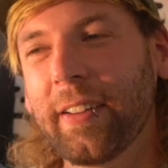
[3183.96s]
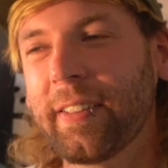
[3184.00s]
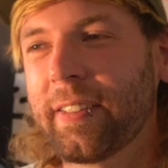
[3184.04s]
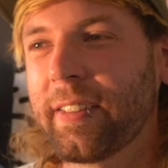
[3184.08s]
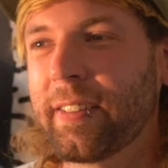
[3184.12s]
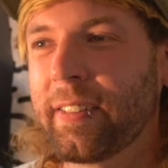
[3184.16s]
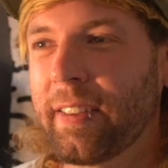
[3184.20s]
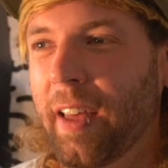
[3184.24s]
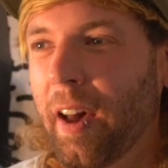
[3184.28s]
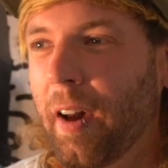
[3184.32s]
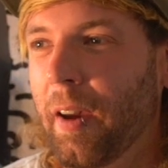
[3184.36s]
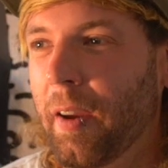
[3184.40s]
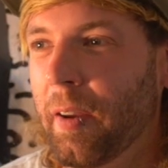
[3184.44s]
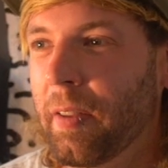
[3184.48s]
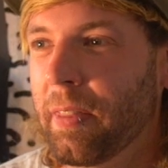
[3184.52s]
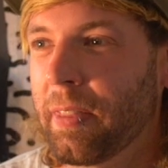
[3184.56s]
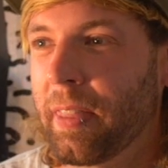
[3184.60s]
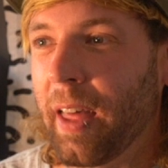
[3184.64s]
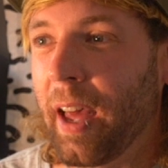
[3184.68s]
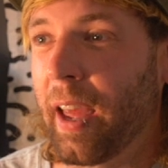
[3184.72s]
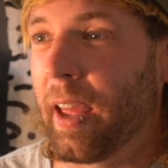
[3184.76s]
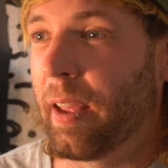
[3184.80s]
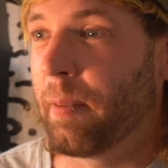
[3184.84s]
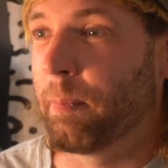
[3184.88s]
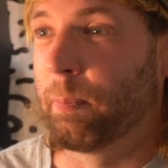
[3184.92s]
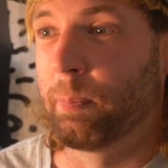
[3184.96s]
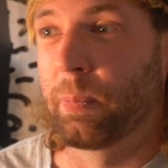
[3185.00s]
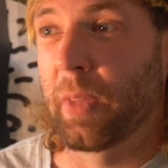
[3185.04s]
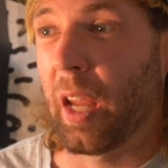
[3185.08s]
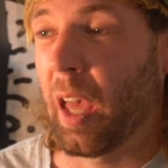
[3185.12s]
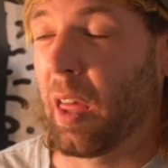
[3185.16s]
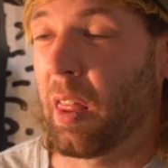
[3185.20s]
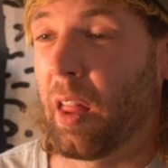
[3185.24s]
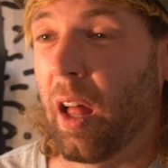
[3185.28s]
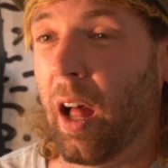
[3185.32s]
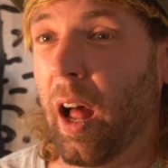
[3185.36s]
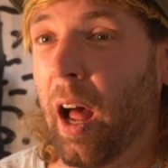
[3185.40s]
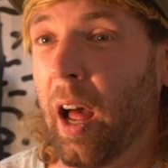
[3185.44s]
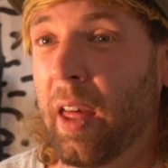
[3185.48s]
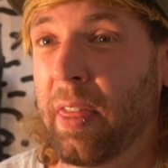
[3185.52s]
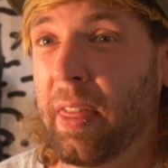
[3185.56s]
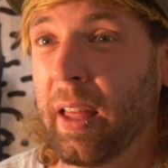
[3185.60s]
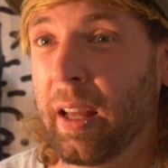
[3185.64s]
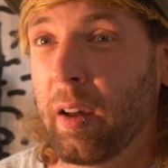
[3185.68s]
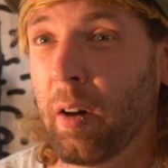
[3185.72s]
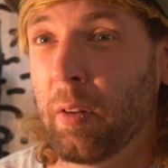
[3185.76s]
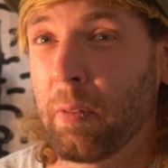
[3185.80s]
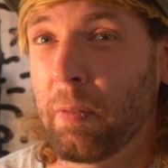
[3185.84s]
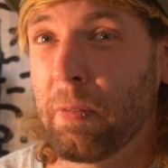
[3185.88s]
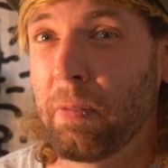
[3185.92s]
So they, I
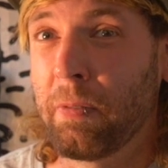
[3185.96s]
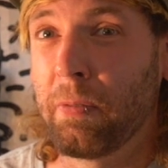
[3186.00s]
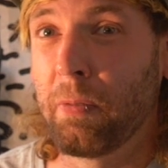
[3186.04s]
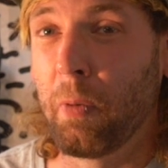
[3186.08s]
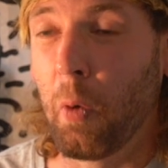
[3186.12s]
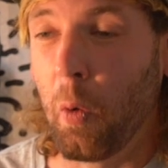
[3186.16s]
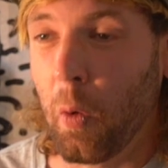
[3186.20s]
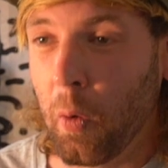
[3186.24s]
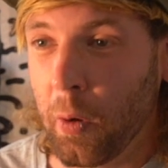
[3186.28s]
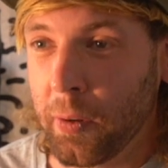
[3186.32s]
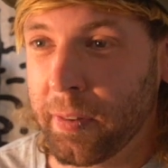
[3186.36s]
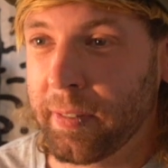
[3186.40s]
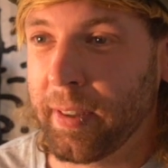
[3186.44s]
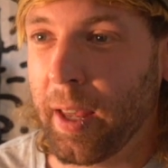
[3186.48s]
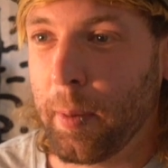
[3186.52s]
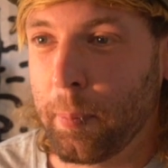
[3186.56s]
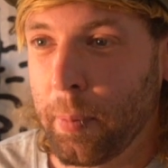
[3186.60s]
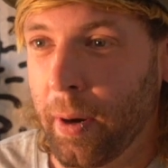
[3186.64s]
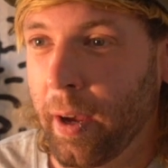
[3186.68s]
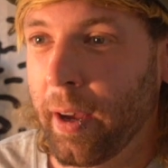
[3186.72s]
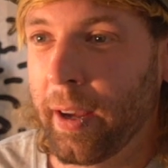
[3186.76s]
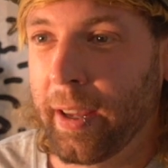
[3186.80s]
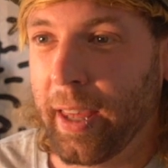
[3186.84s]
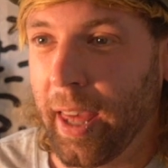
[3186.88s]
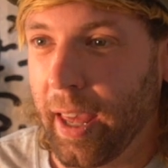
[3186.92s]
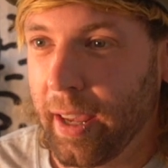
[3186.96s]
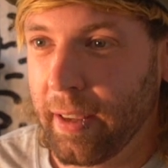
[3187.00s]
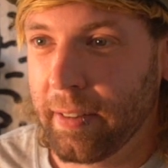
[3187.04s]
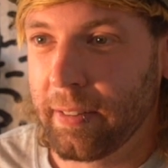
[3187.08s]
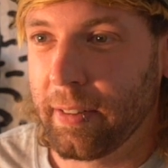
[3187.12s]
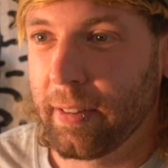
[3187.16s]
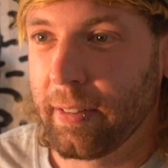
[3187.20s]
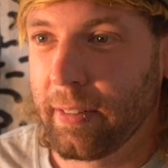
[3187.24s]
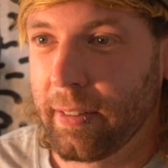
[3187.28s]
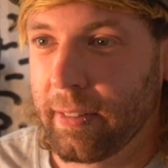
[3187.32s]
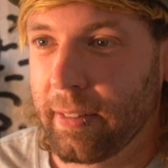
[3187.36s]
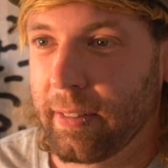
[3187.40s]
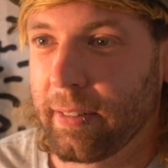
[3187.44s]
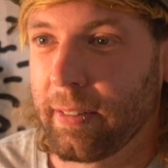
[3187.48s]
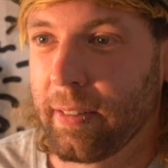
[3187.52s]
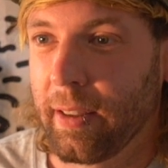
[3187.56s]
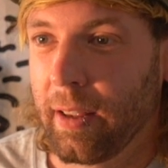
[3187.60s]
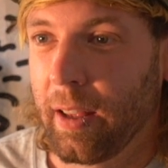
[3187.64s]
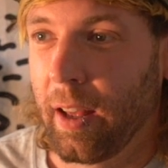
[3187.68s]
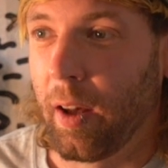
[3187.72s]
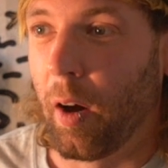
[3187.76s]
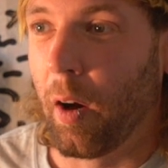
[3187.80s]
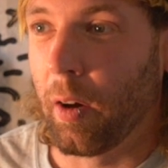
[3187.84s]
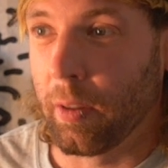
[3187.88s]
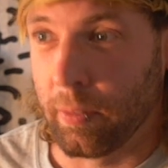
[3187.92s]
think on 4 separate occasions,
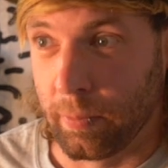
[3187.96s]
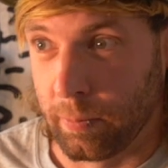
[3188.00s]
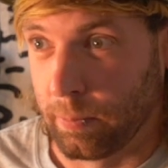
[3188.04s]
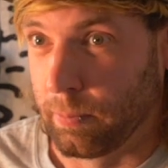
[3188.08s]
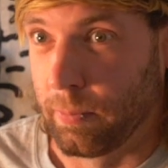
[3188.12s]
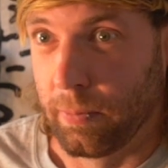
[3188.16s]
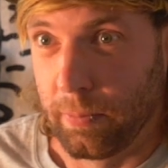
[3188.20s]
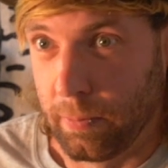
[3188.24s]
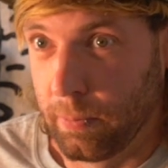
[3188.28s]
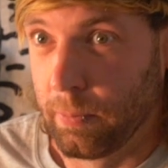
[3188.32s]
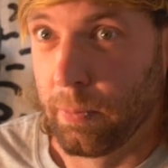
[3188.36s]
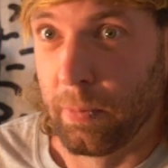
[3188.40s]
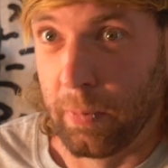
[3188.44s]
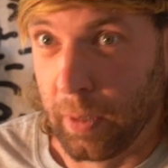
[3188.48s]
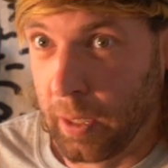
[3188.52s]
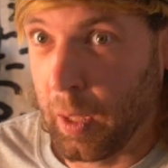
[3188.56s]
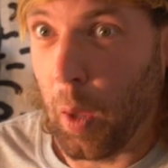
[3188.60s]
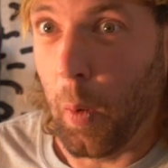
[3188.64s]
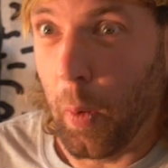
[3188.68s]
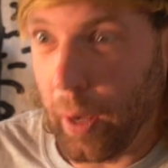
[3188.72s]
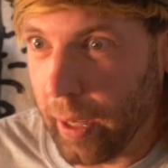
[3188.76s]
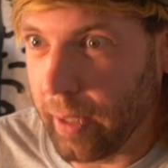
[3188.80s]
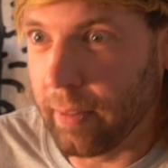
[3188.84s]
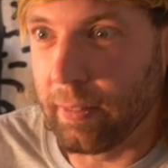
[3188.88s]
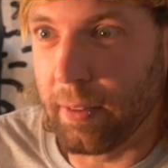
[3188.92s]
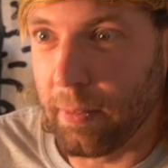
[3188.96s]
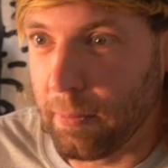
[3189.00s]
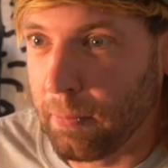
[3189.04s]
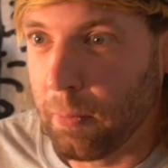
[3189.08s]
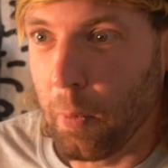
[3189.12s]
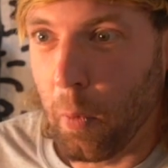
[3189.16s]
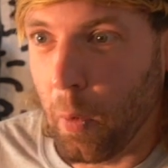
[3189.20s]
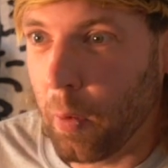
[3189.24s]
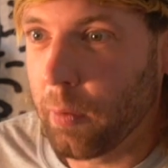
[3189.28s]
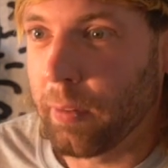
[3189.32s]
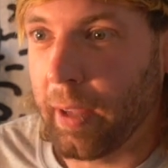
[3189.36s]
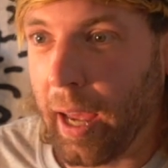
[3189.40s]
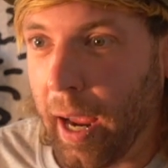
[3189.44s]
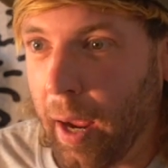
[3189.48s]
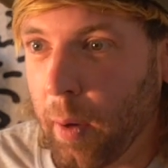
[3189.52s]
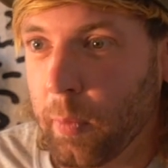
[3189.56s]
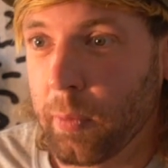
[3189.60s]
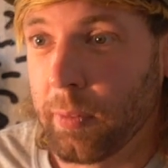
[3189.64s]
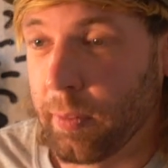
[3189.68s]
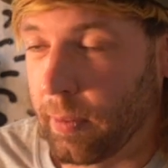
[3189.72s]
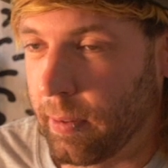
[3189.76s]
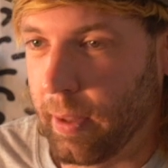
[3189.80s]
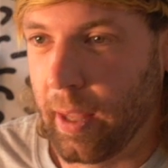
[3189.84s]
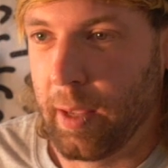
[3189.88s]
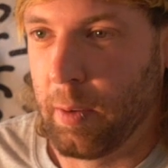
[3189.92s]
on going into 4
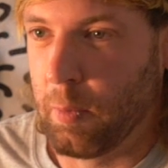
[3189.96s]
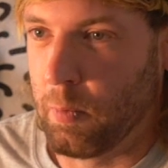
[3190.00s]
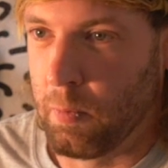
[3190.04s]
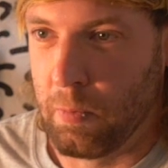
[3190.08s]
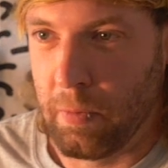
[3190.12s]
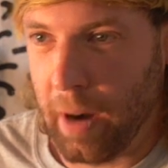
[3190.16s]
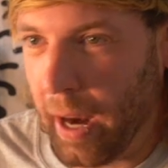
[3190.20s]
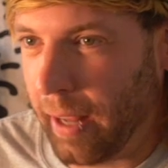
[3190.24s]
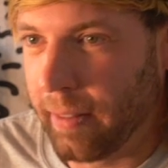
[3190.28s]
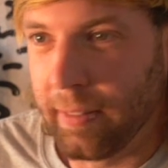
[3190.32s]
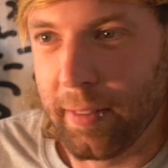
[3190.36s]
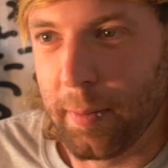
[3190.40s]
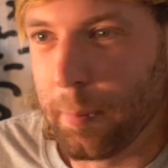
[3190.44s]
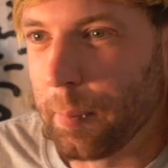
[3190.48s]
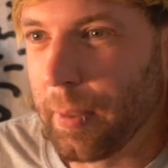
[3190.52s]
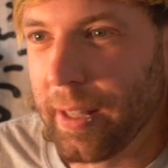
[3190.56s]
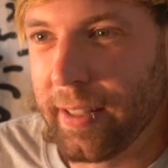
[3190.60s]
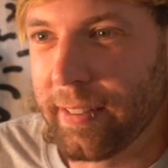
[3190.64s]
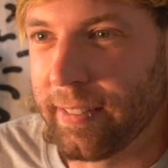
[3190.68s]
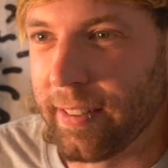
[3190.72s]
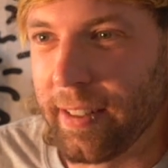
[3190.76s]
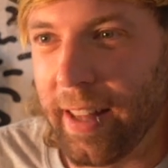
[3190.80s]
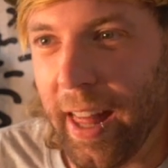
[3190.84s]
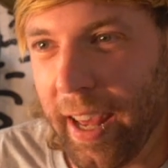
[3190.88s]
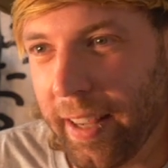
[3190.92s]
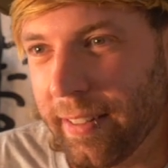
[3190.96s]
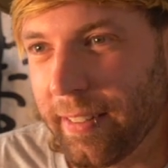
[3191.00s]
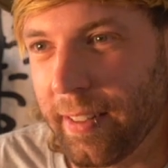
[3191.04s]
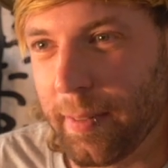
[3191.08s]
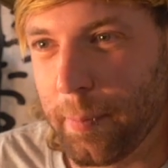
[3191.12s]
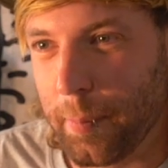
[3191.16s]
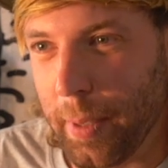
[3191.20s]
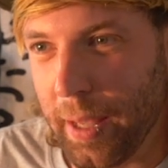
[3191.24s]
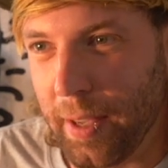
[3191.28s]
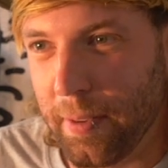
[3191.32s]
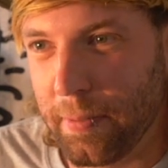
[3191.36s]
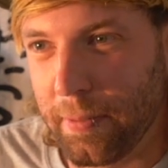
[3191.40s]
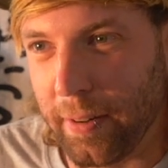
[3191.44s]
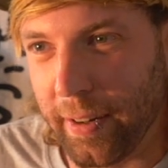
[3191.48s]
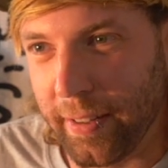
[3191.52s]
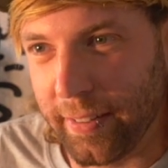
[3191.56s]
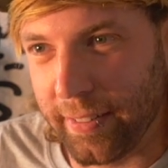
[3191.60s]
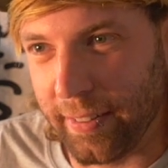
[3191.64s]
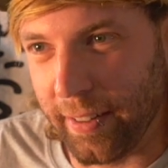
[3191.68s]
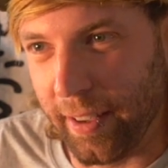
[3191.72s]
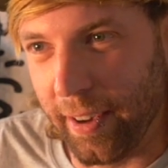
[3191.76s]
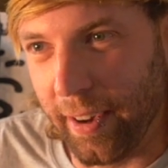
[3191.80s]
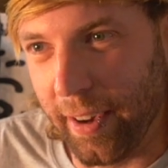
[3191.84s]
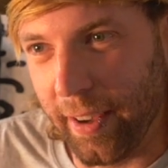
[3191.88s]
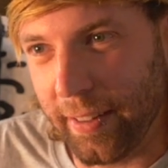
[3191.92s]
towns, they randomly selected me for a
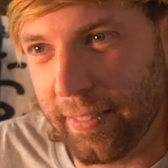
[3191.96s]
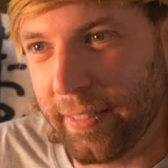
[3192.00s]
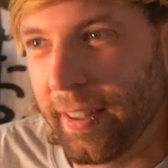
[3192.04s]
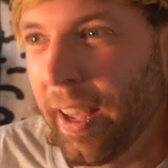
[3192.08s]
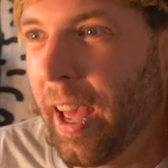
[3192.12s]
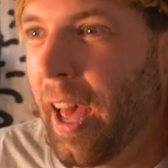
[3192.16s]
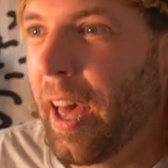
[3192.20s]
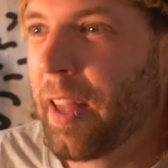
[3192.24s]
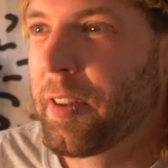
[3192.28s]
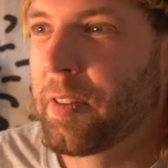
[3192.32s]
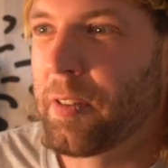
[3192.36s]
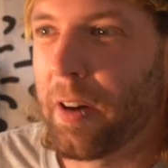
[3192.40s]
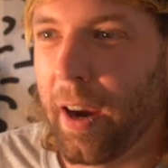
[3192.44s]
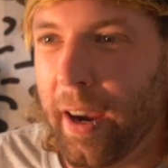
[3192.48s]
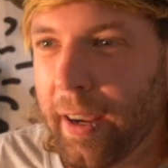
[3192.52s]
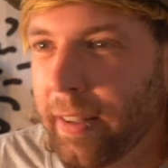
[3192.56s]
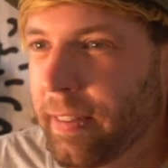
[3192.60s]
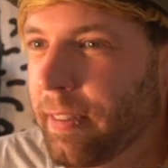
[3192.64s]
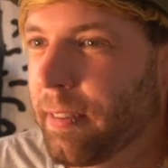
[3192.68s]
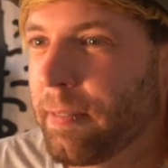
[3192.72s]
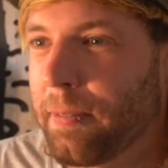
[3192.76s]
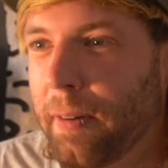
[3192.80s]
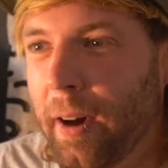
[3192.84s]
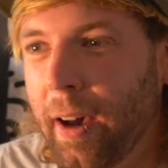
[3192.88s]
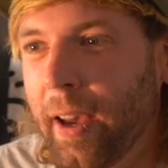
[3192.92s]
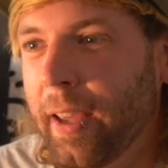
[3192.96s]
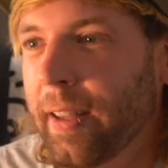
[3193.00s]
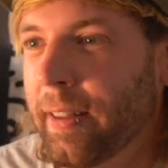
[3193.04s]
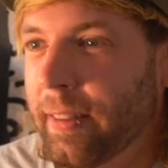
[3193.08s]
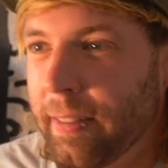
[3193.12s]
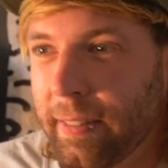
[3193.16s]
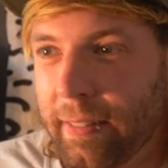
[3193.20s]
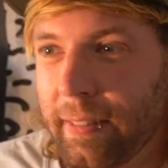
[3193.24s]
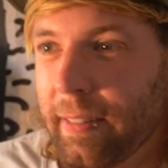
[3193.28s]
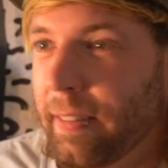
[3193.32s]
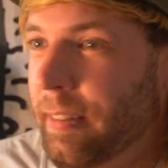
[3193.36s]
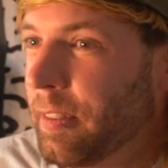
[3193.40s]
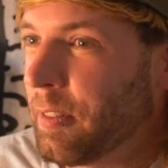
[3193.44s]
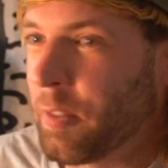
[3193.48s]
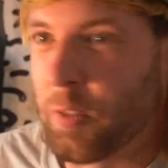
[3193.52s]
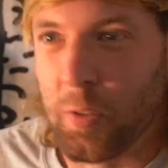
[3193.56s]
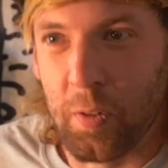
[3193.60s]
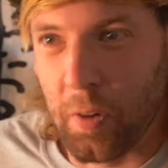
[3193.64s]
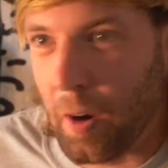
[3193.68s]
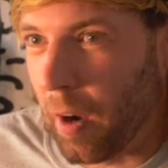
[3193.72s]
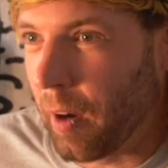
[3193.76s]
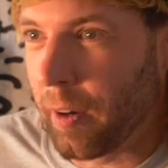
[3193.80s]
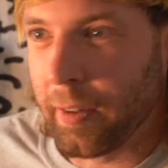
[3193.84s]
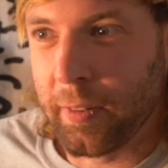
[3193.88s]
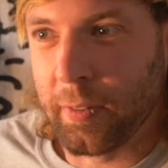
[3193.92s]
search, trying to find
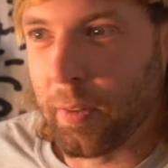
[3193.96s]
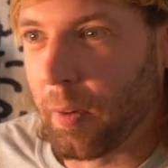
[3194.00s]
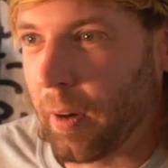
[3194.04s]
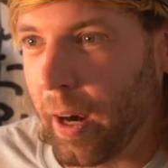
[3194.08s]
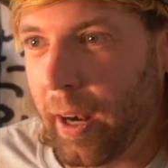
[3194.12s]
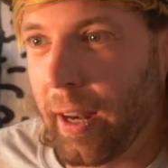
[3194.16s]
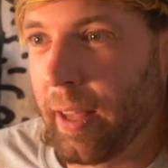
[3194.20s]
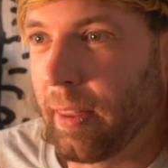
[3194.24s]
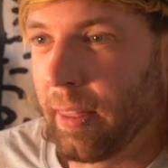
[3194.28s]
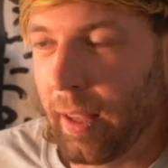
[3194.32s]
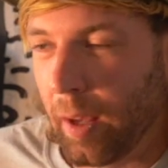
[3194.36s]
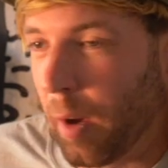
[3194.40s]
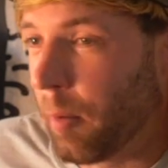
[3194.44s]
drugs or anything.